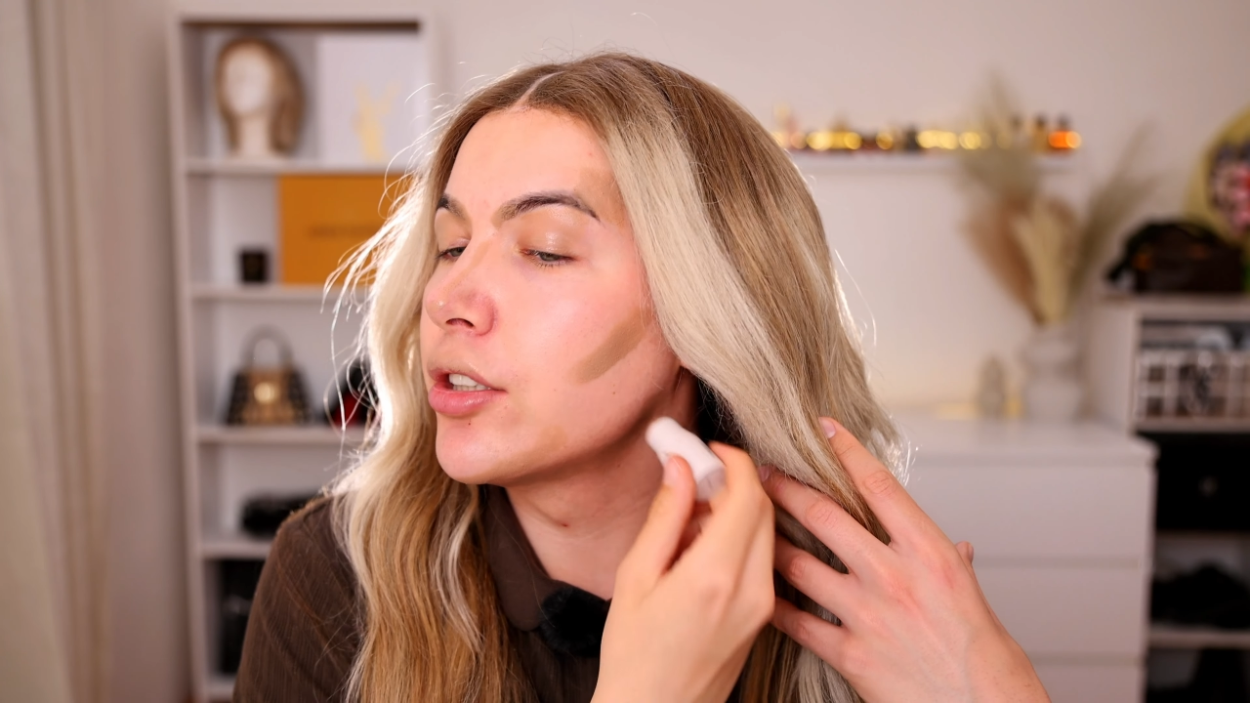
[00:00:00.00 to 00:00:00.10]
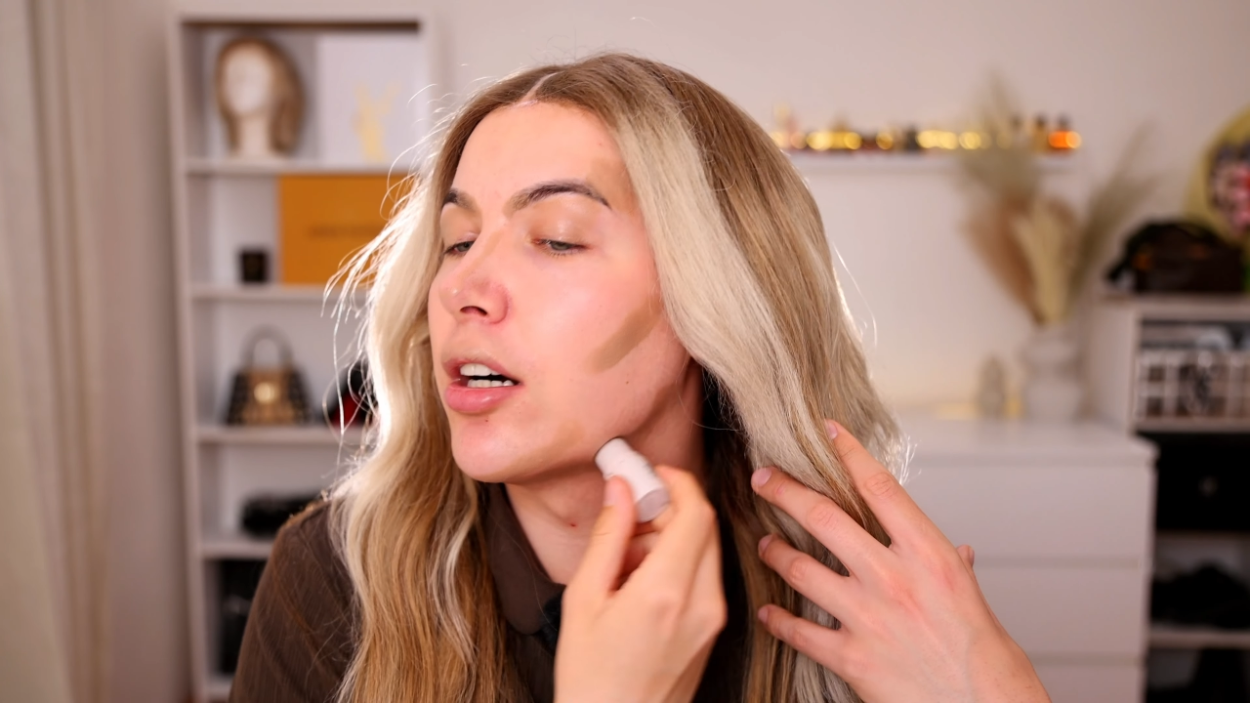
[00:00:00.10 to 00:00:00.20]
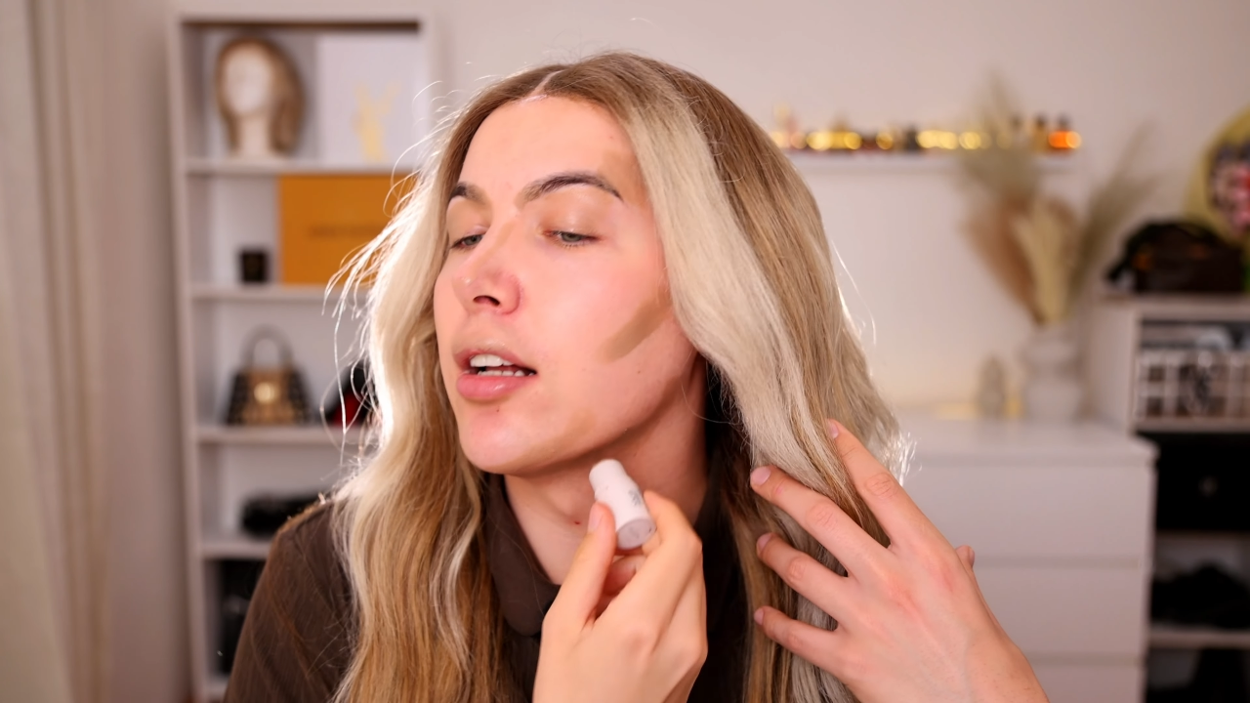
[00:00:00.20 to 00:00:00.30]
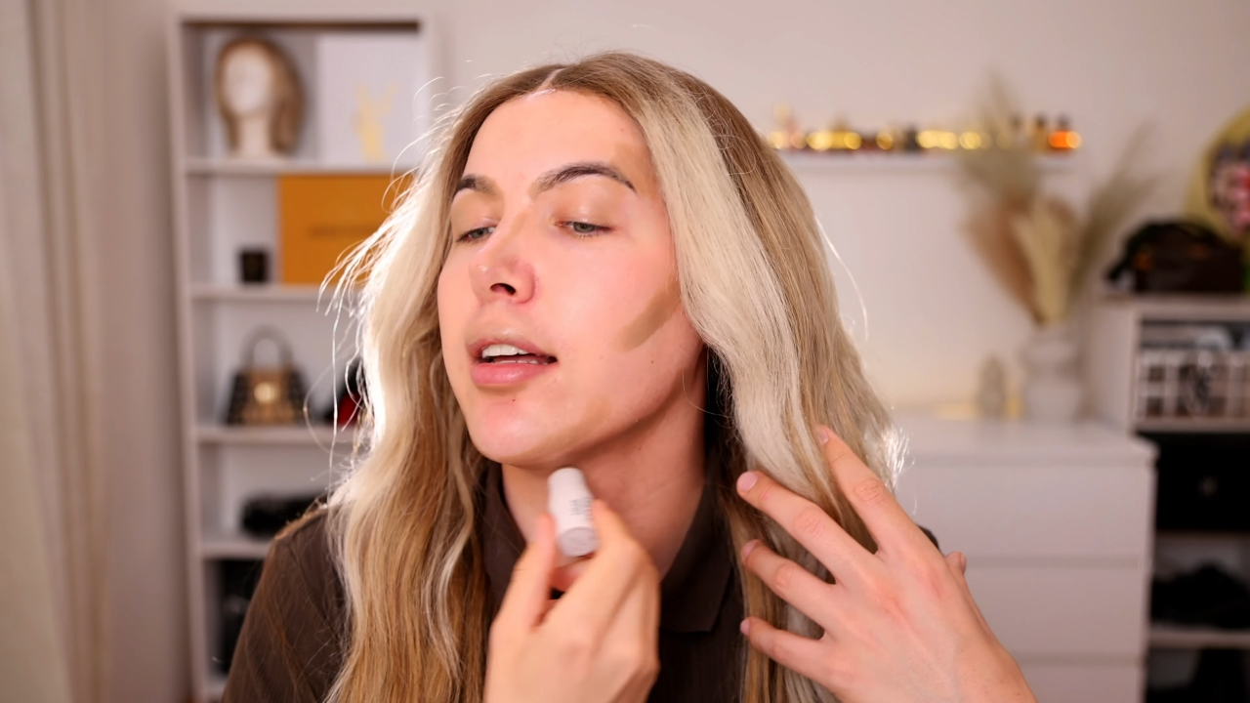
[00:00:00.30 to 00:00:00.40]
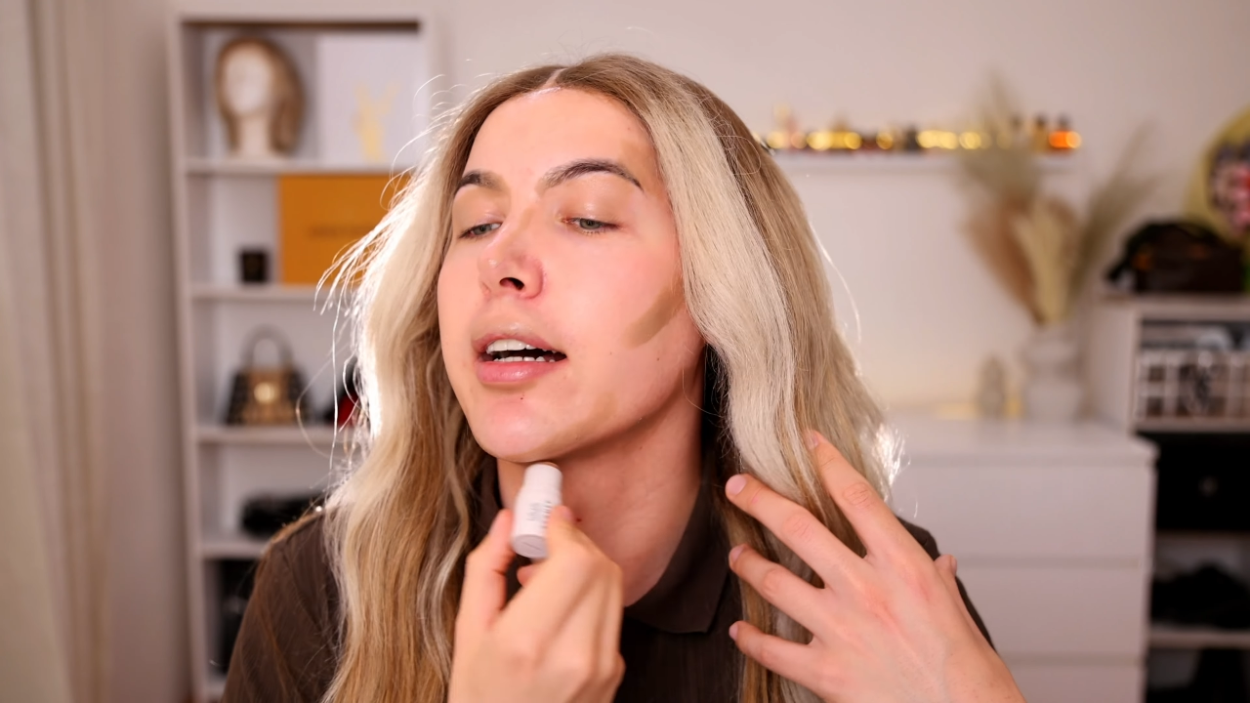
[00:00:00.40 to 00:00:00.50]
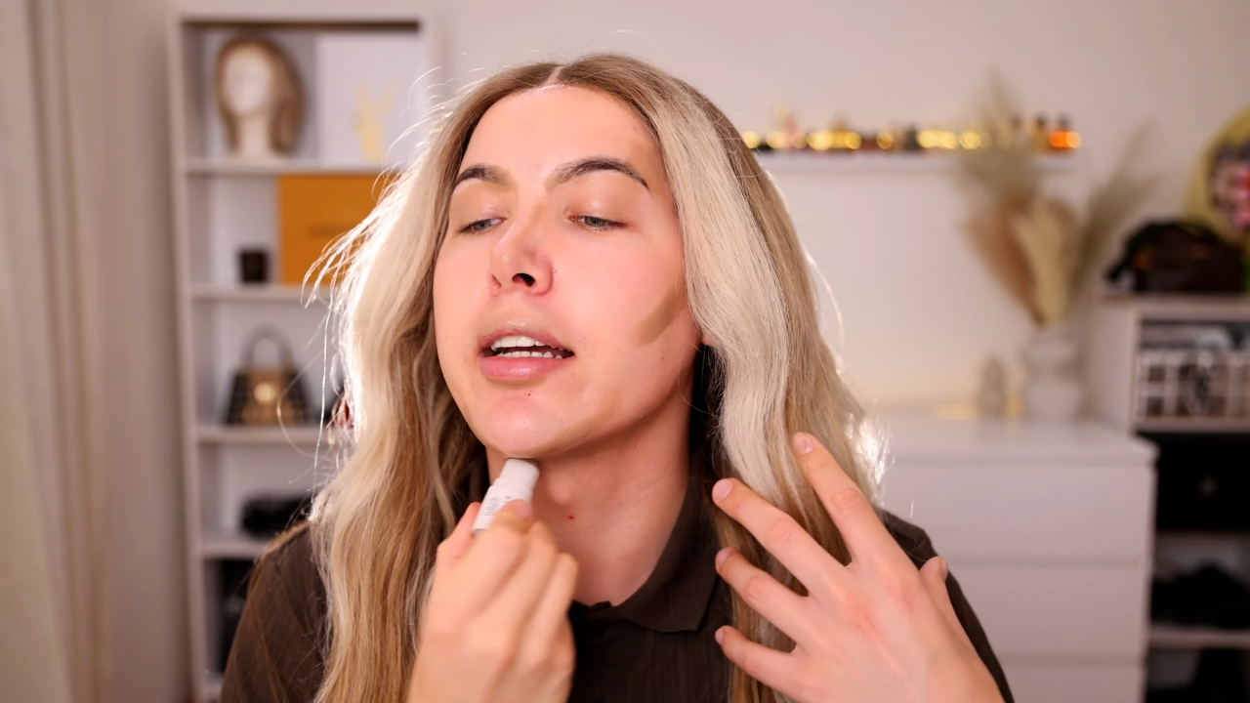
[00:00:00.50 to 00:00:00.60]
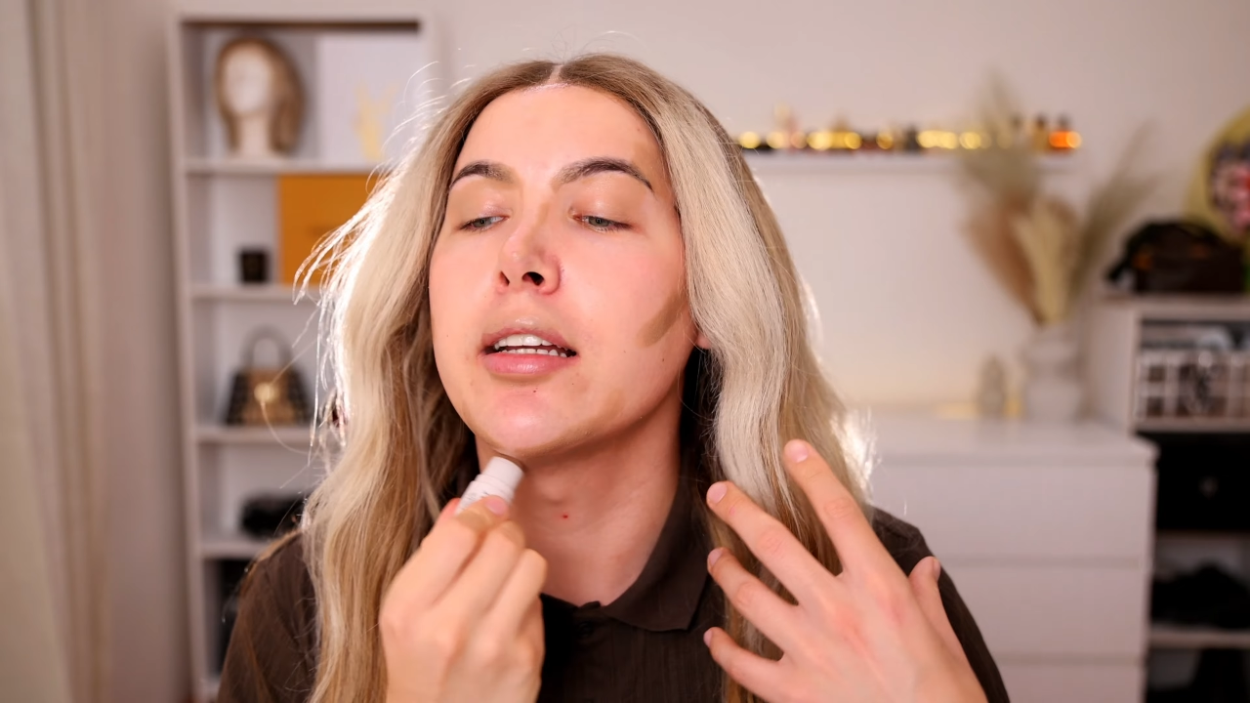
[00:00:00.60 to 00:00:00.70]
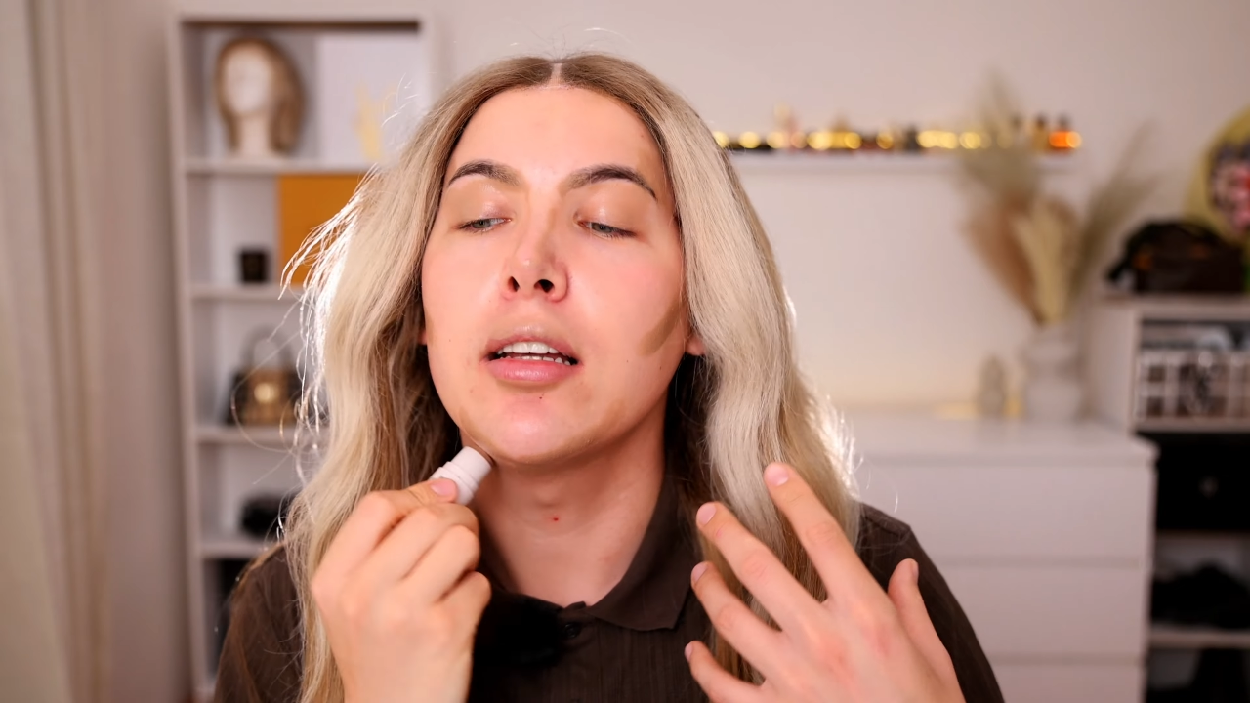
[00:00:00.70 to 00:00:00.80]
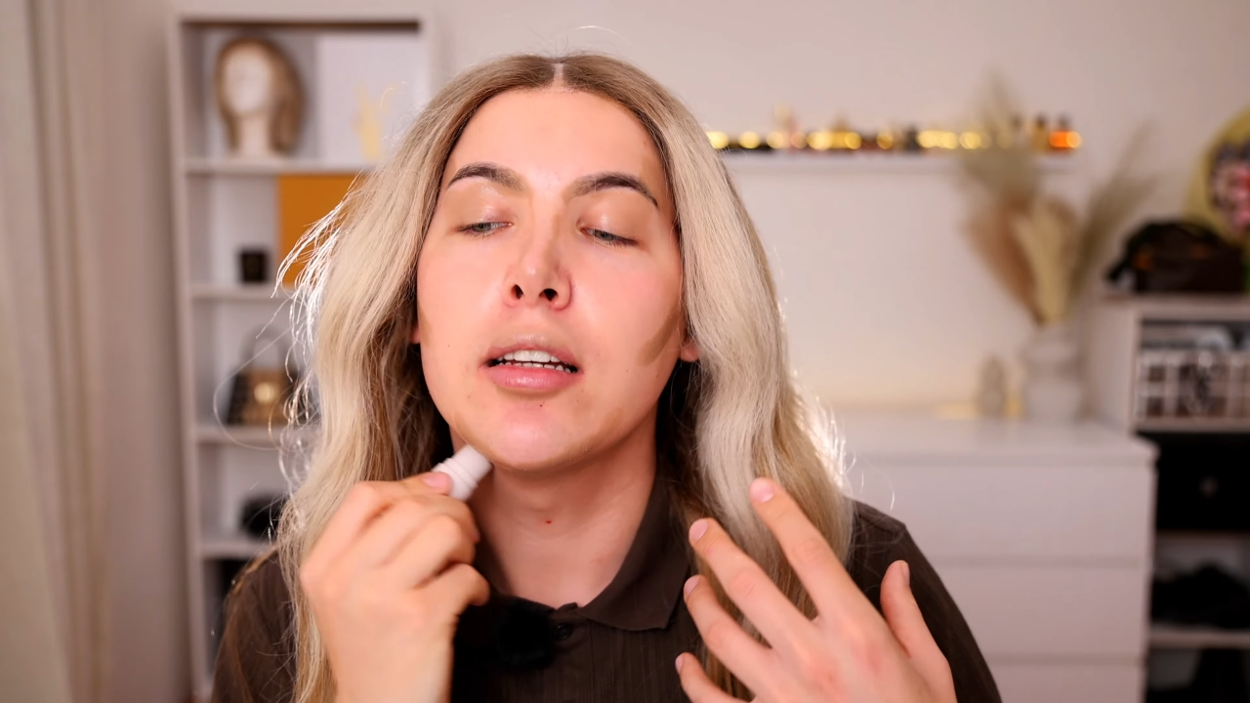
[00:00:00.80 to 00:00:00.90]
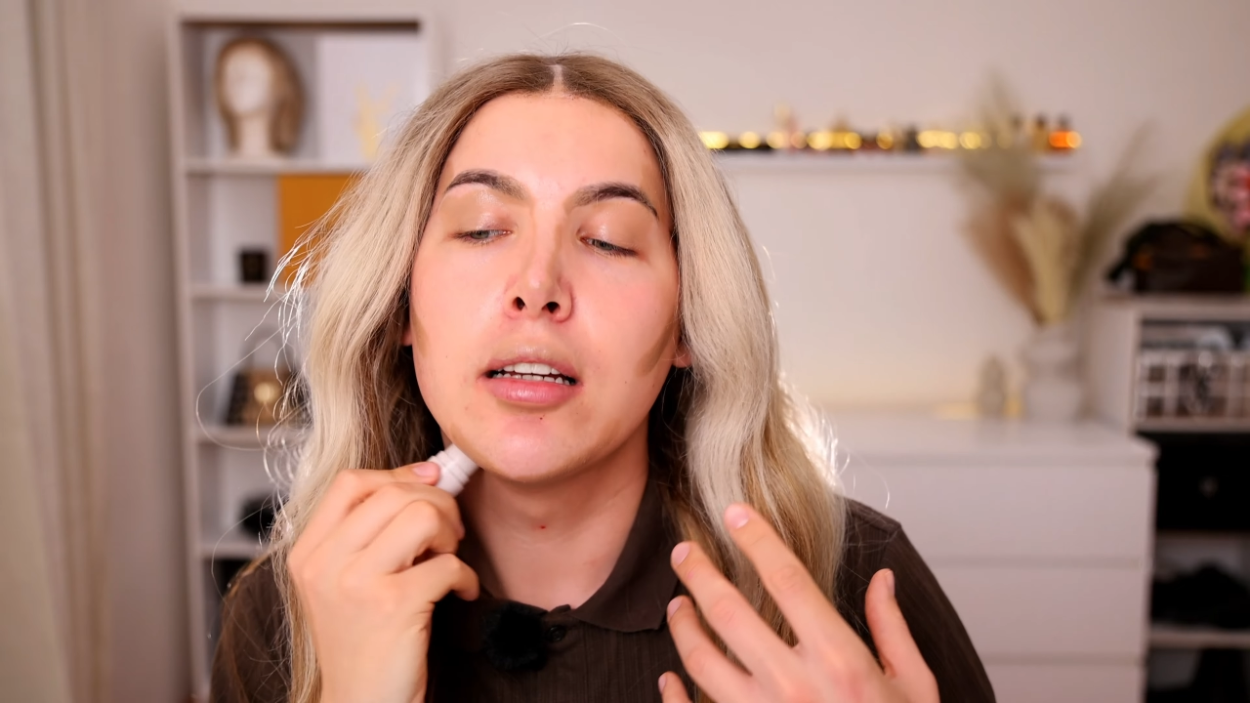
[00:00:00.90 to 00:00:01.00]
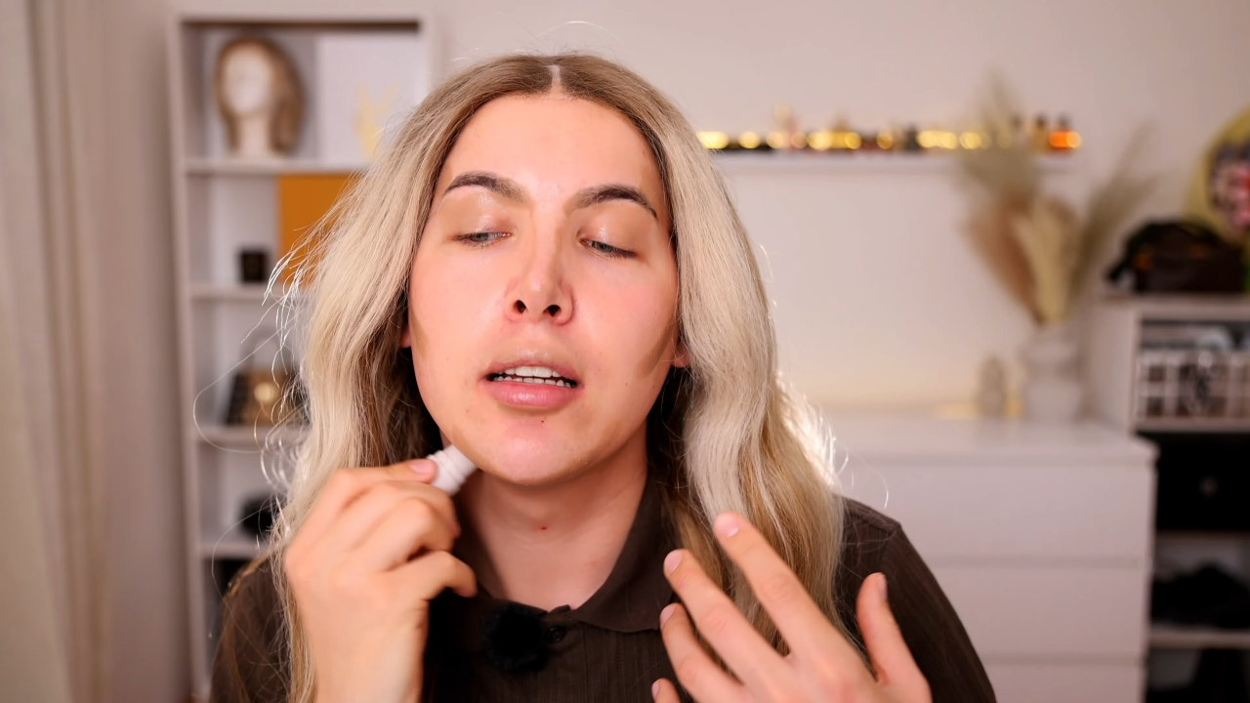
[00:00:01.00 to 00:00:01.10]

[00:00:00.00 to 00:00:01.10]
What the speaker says: jawline.